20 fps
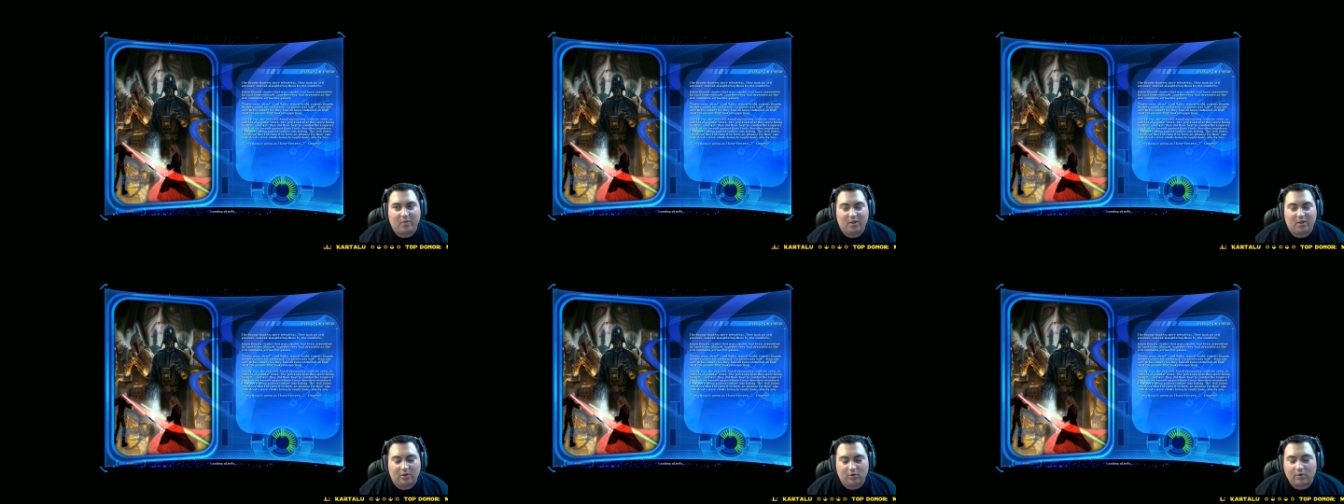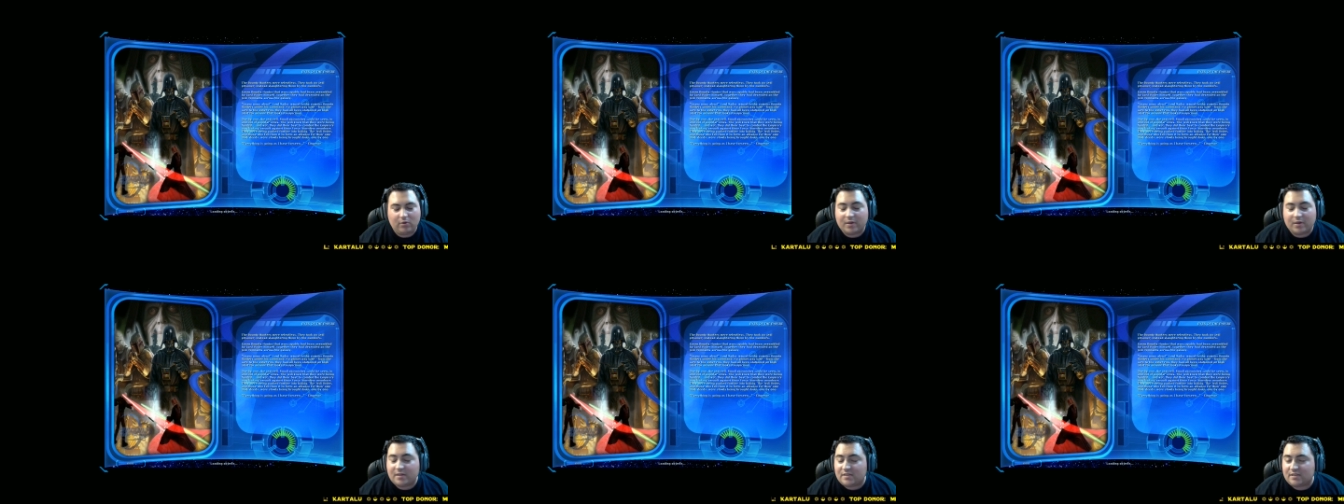You
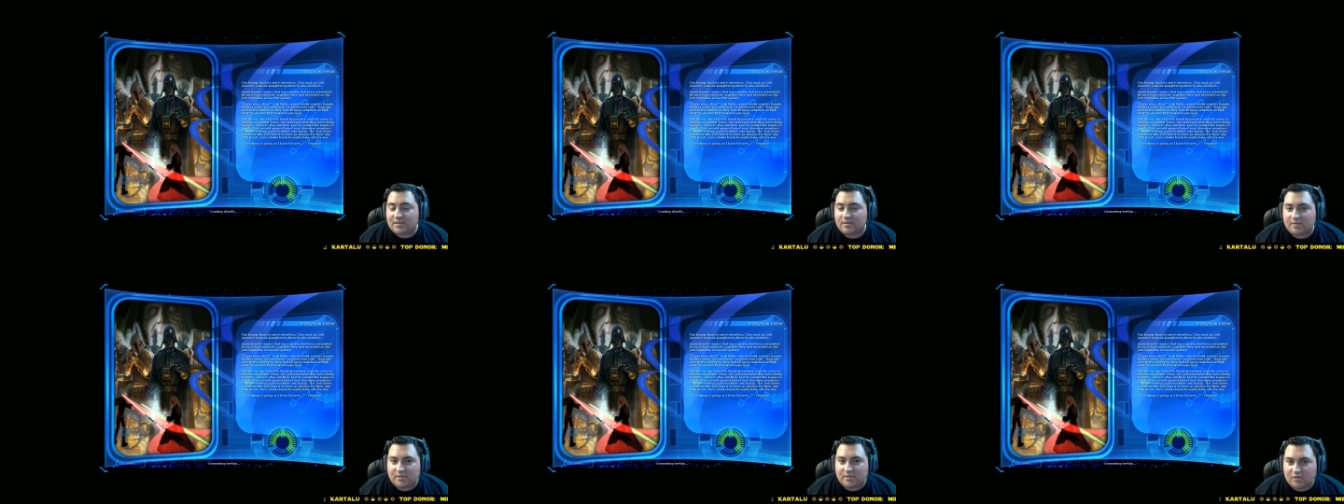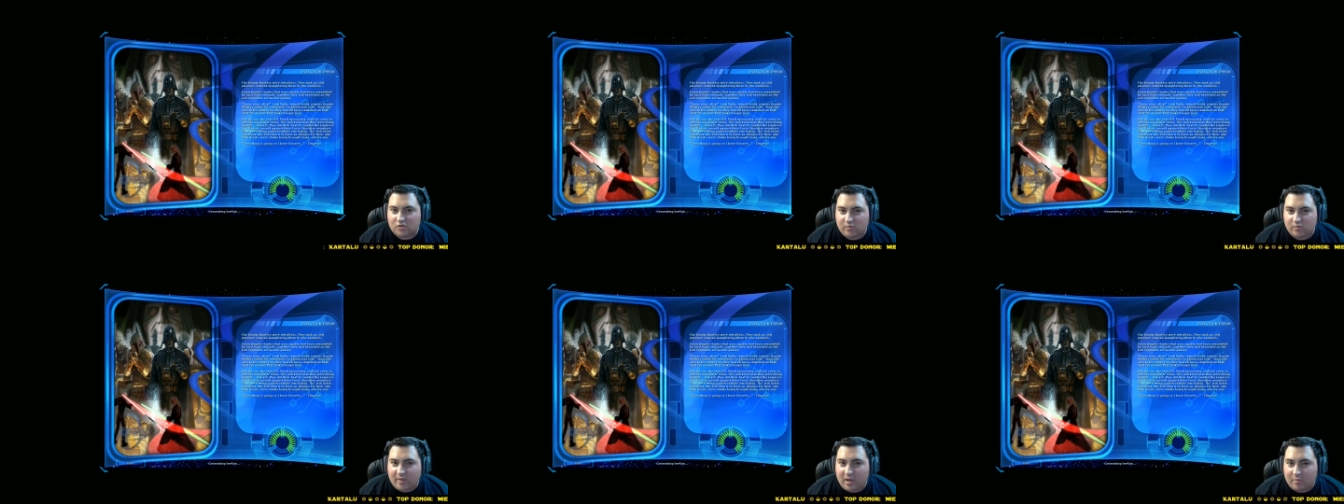can still
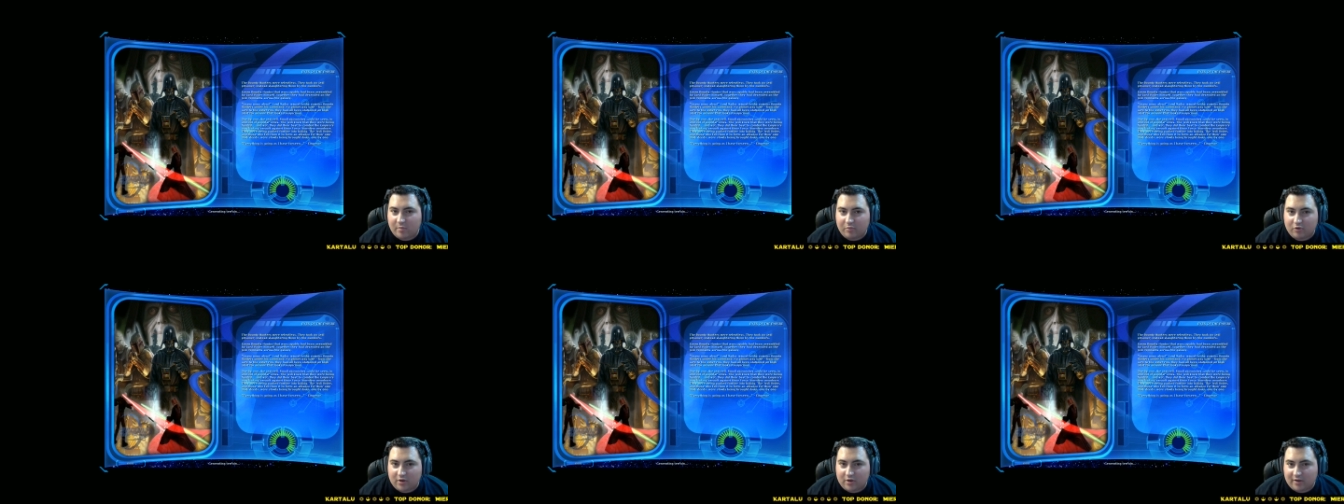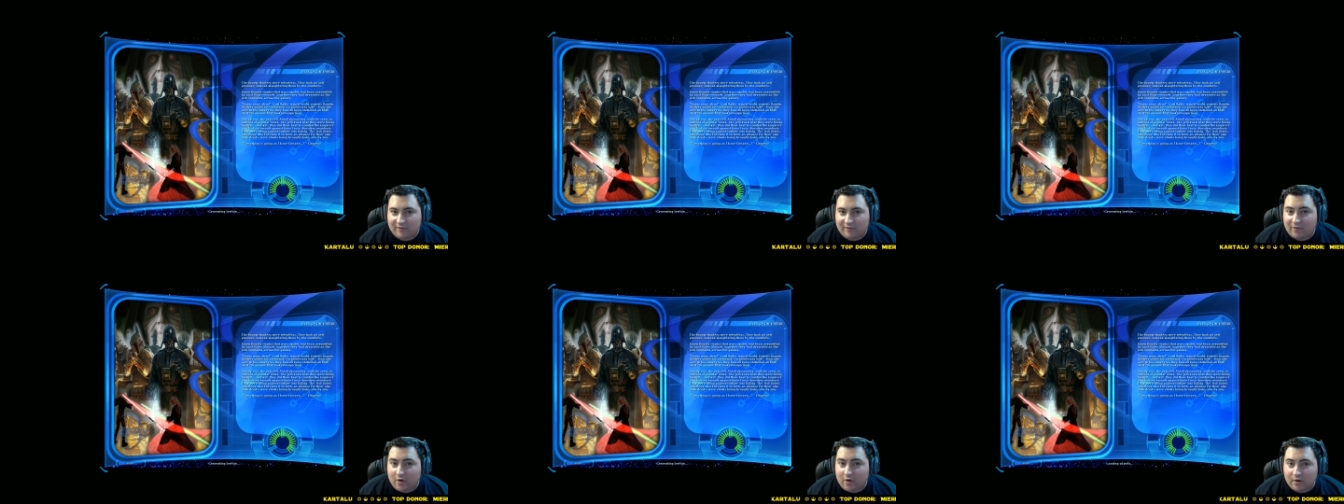zoom out pretty
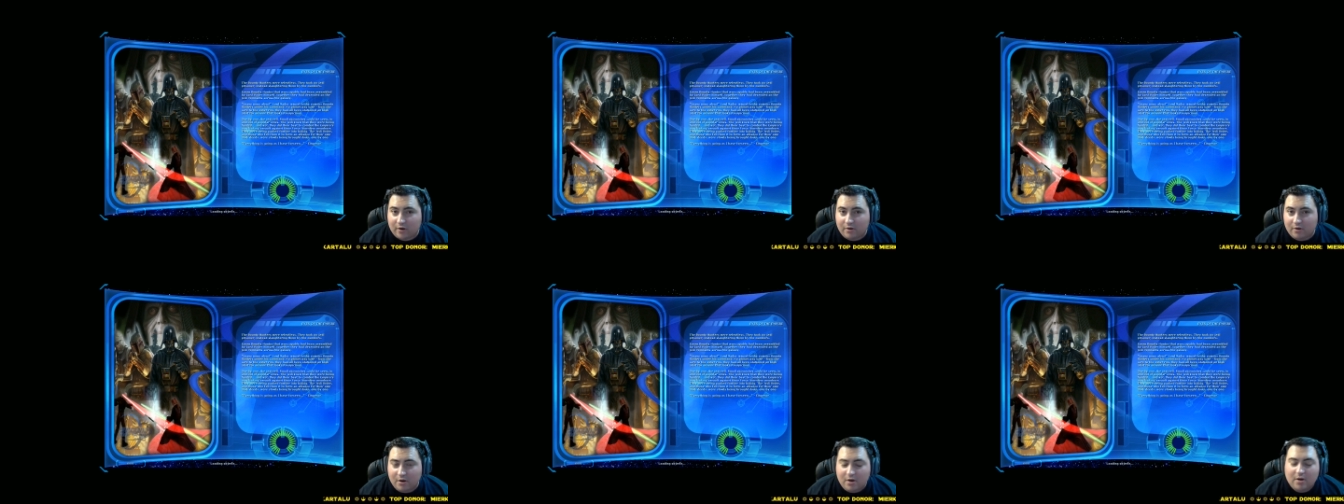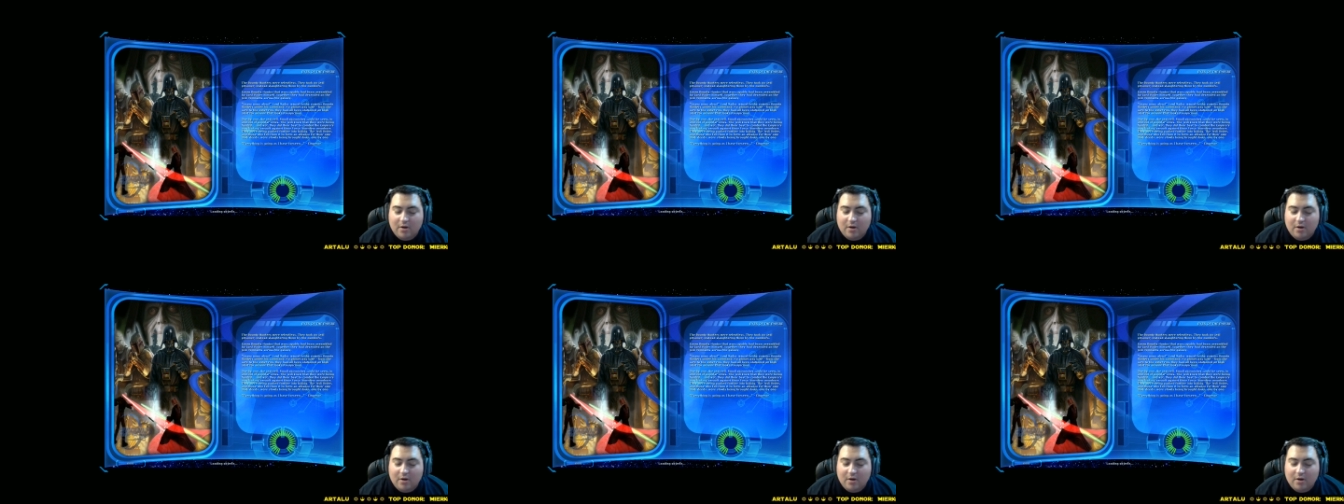far,